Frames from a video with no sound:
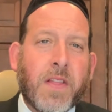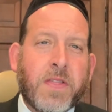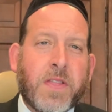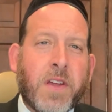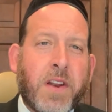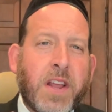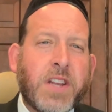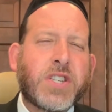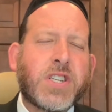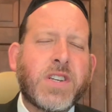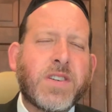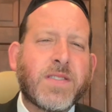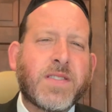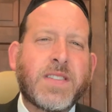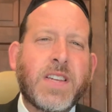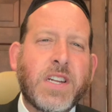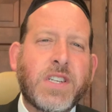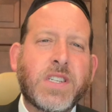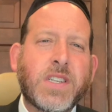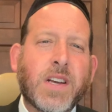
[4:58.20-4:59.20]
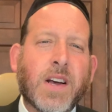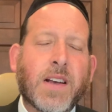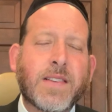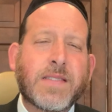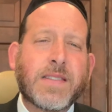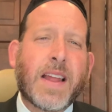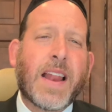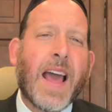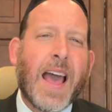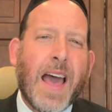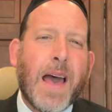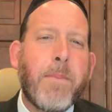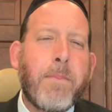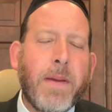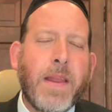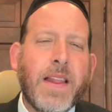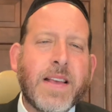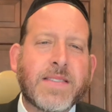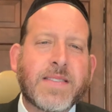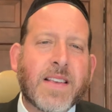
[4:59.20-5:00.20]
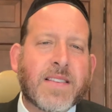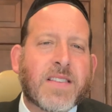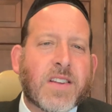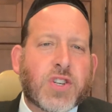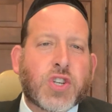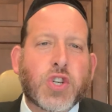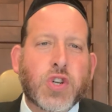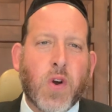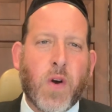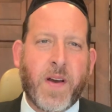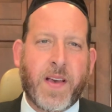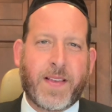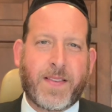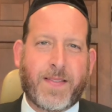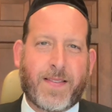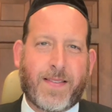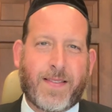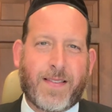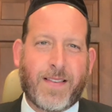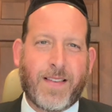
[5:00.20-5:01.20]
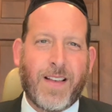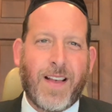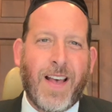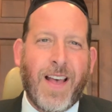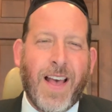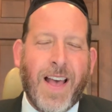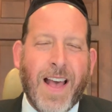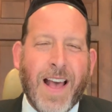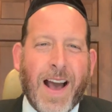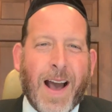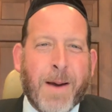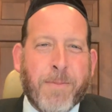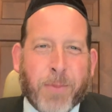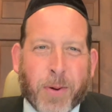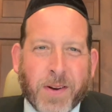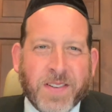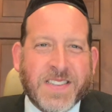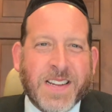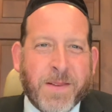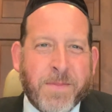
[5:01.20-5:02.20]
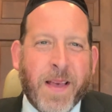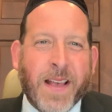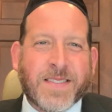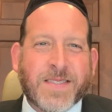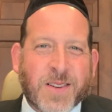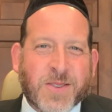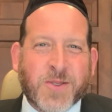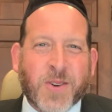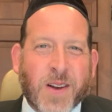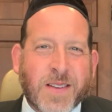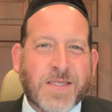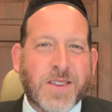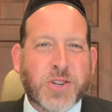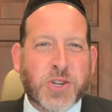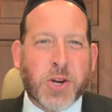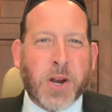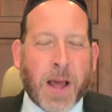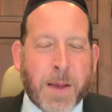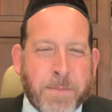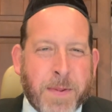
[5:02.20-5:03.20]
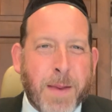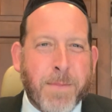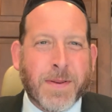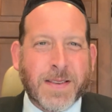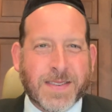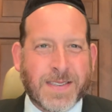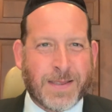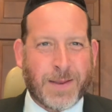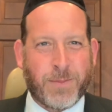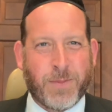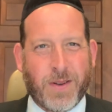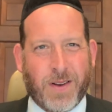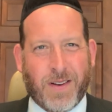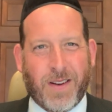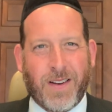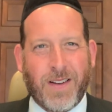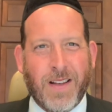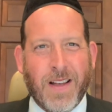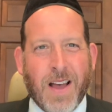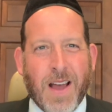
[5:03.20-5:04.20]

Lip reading: The Rishoner is teaching us that happiness is a choice. A person makes a choice, should I be besimcha?